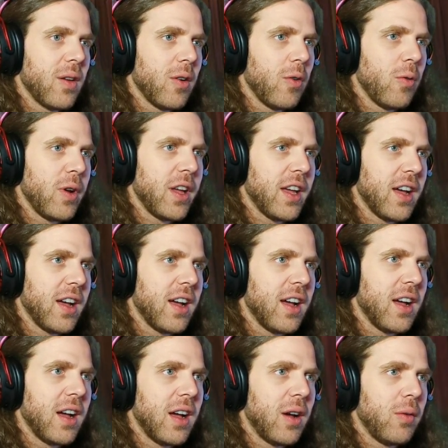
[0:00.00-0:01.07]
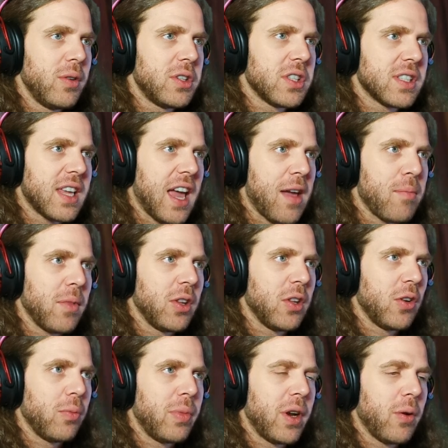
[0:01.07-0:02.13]
we just gave him a little
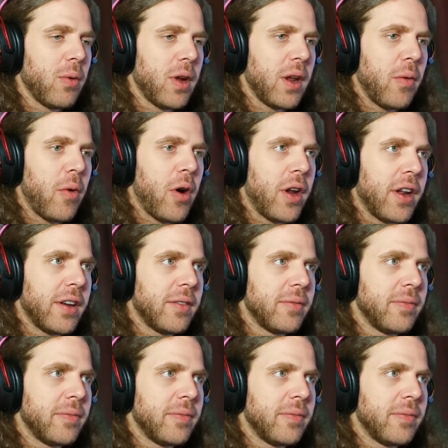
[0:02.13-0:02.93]
bit of what he wanted.